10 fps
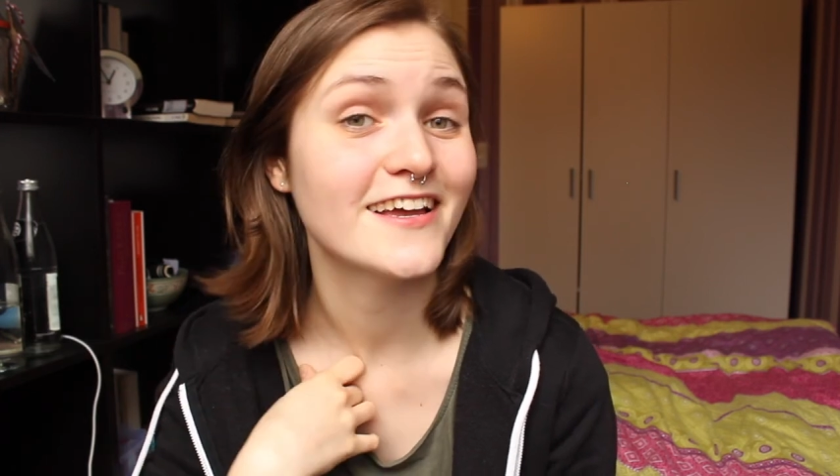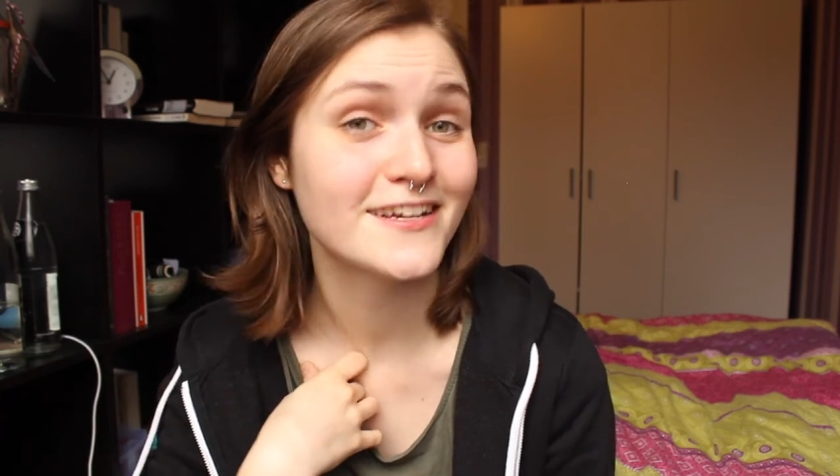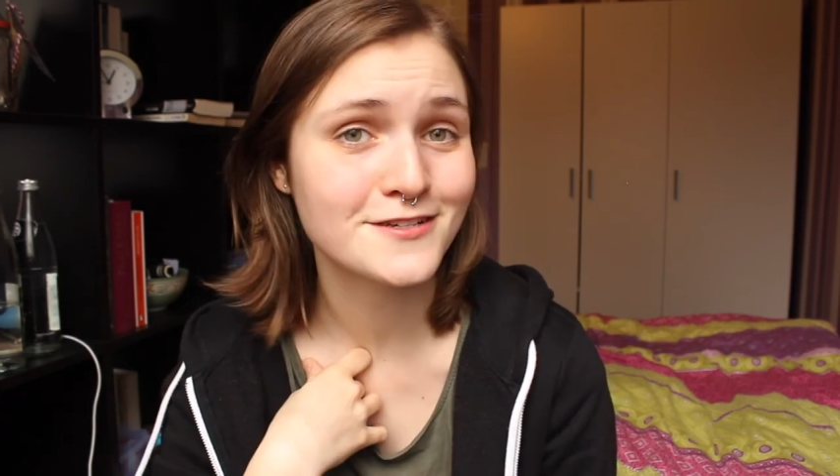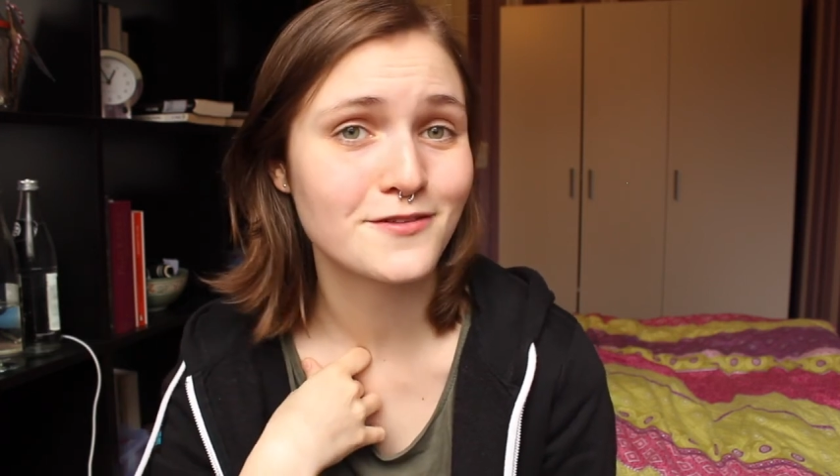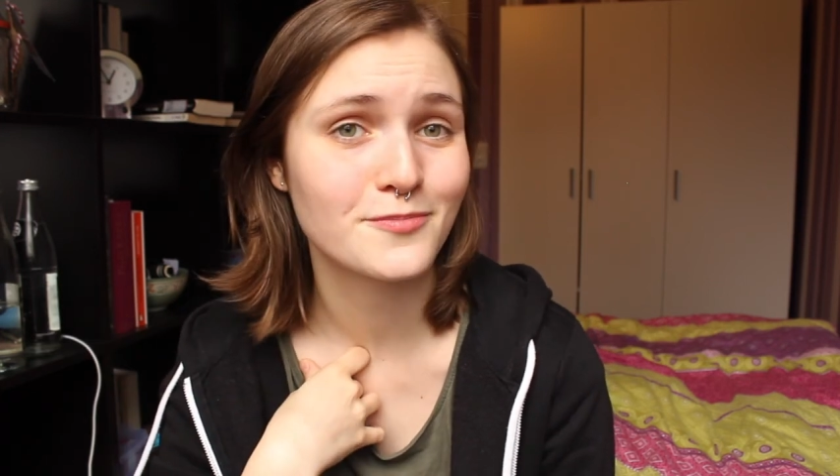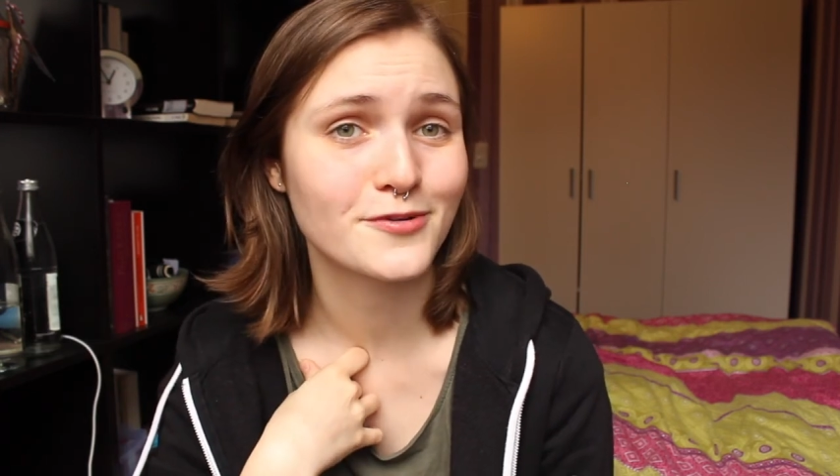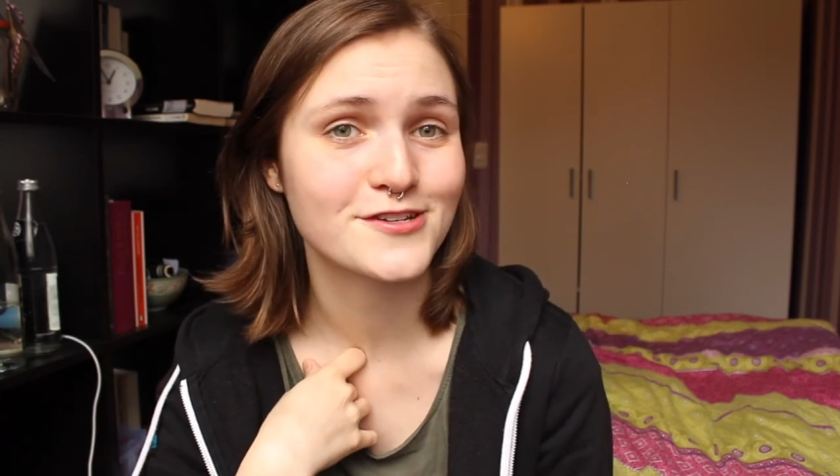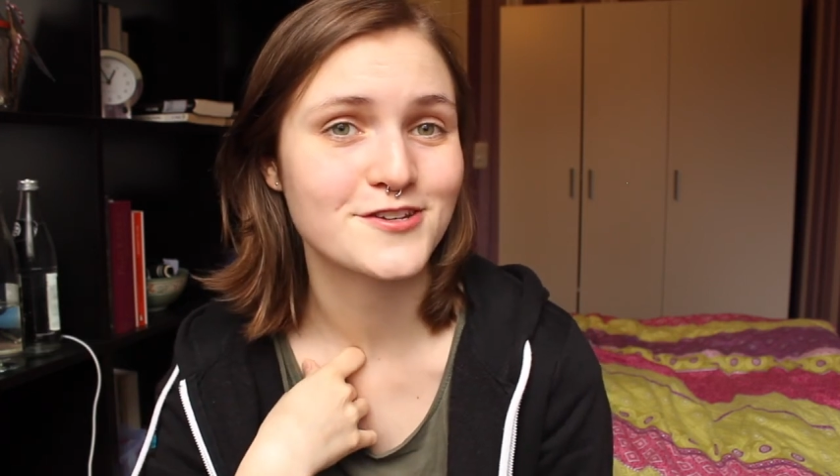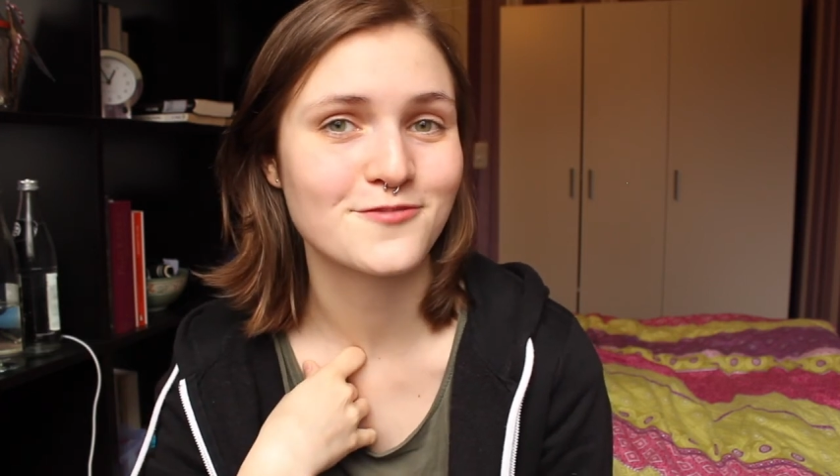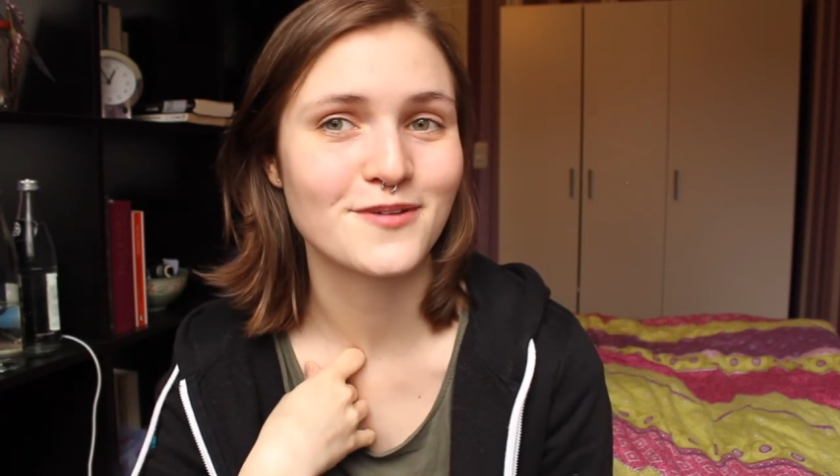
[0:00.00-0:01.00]
into the
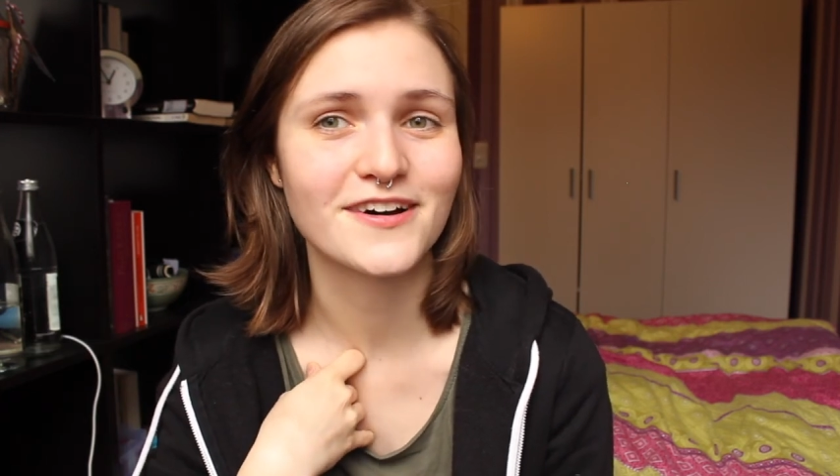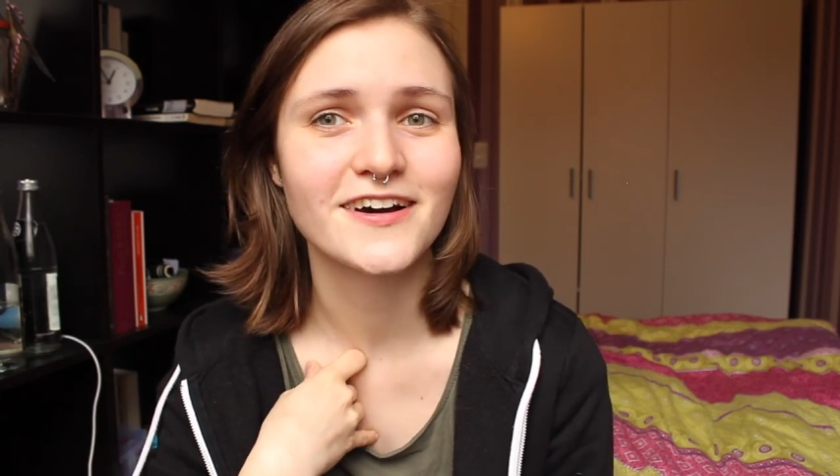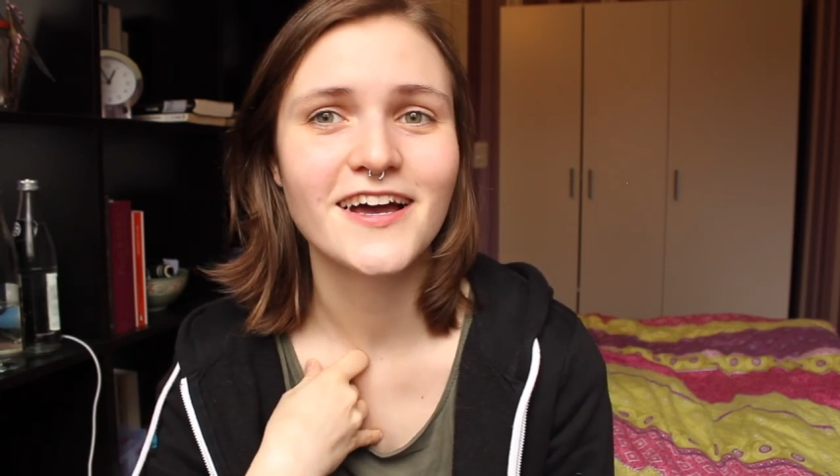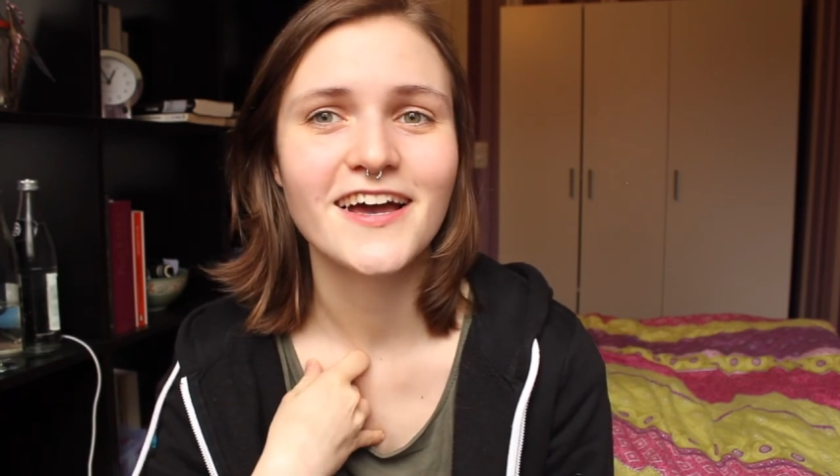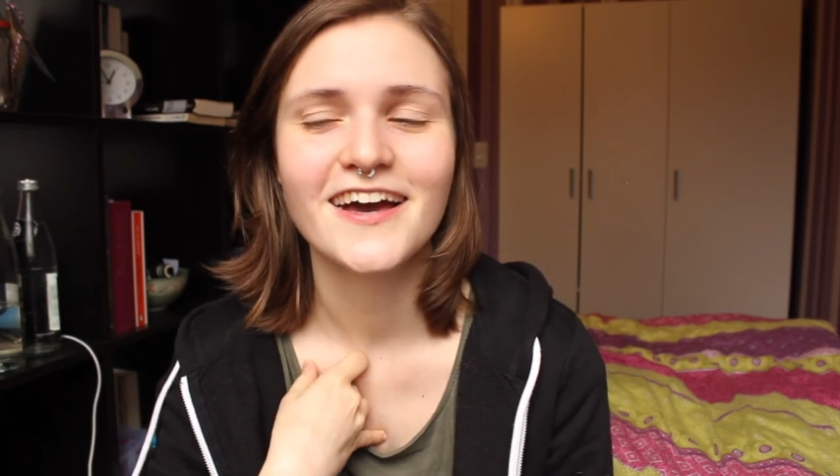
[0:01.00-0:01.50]
booktuber.